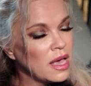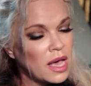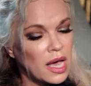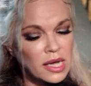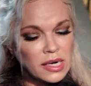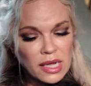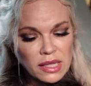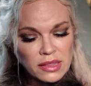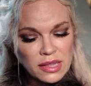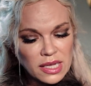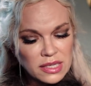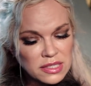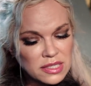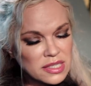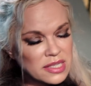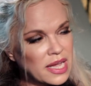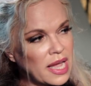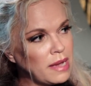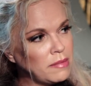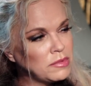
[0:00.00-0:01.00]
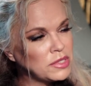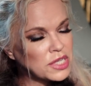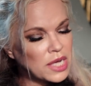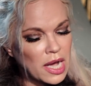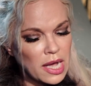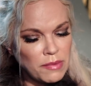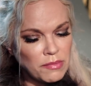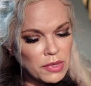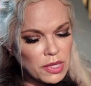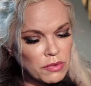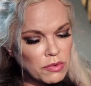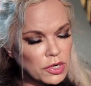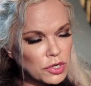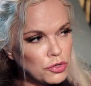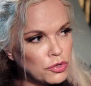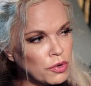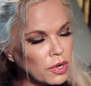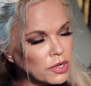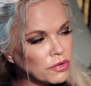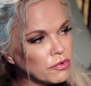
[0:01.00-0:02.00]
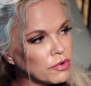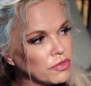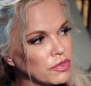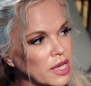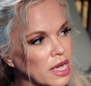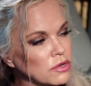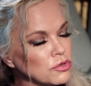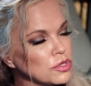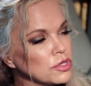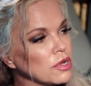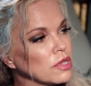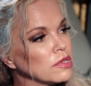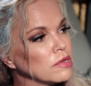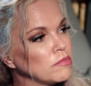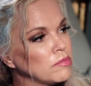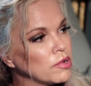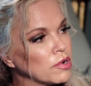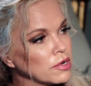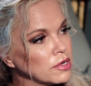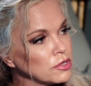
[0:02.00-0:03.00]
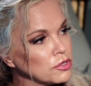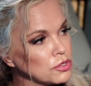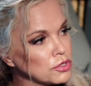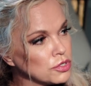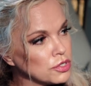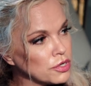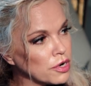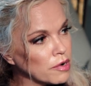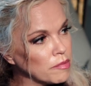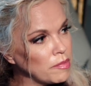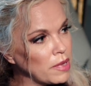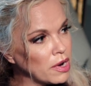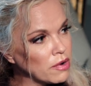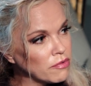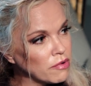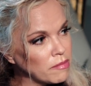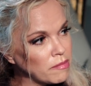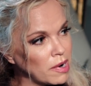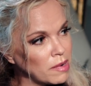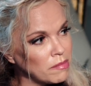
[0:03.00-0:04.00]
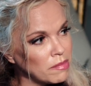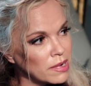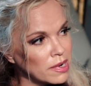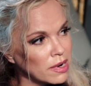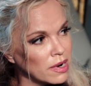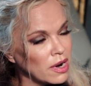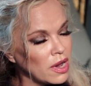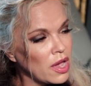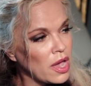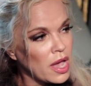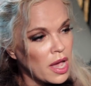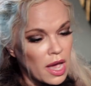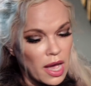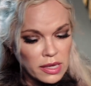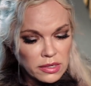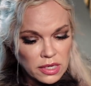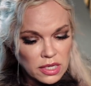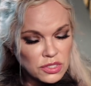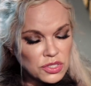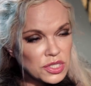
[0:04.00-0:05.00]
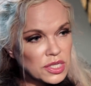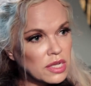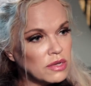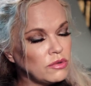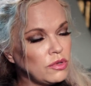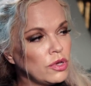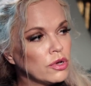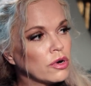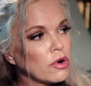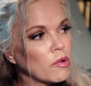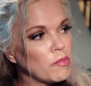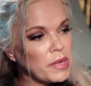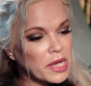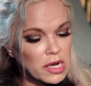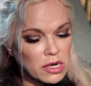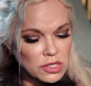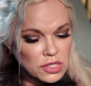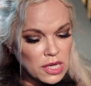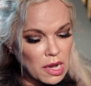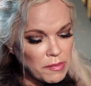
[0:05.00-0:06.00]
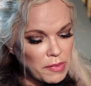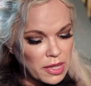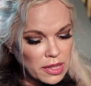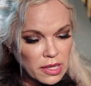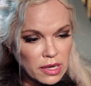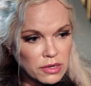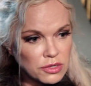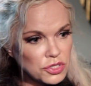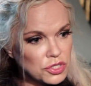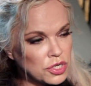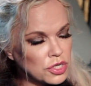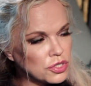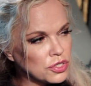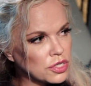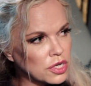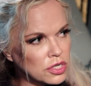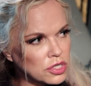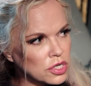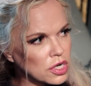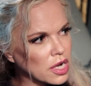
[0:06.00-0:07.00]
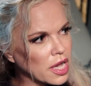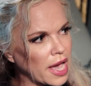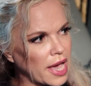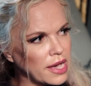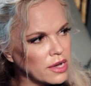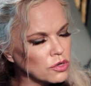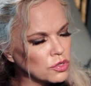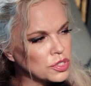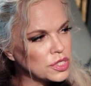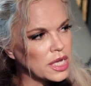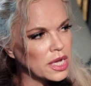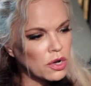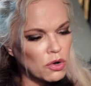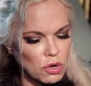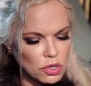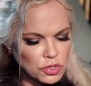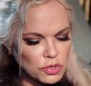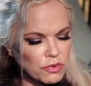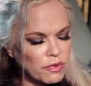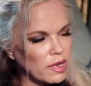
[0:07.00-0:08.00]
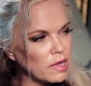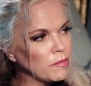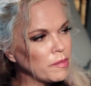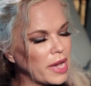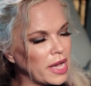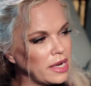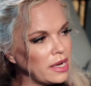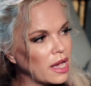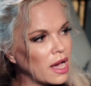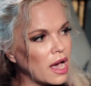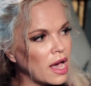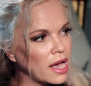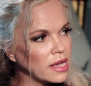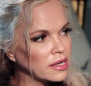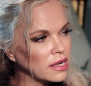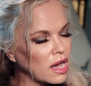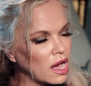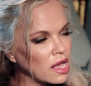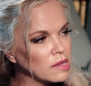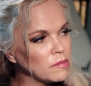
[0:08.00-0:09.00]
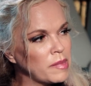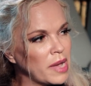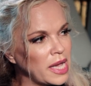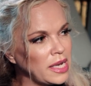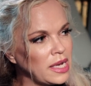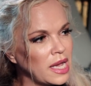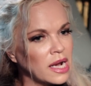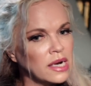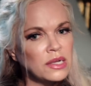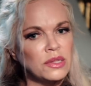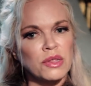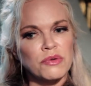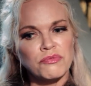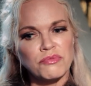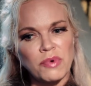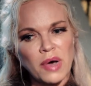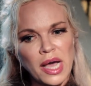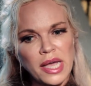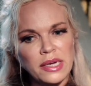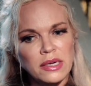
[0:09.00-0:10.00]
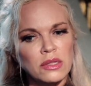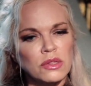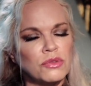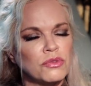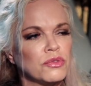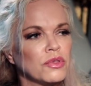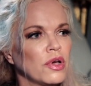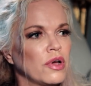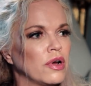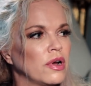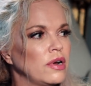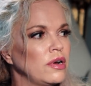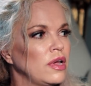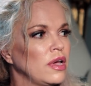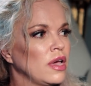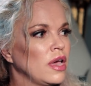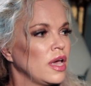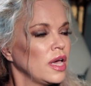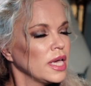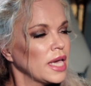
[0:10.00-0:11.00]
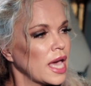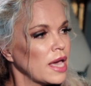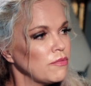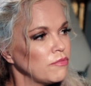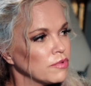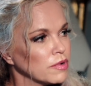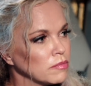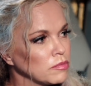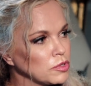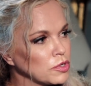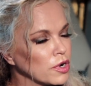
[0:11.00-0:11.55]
And at that same time, there were 200,000 on the border to Serbia, remember? And, you know, because, I mean, there is just such a chaos in Kosovo, Albania, and the final third came from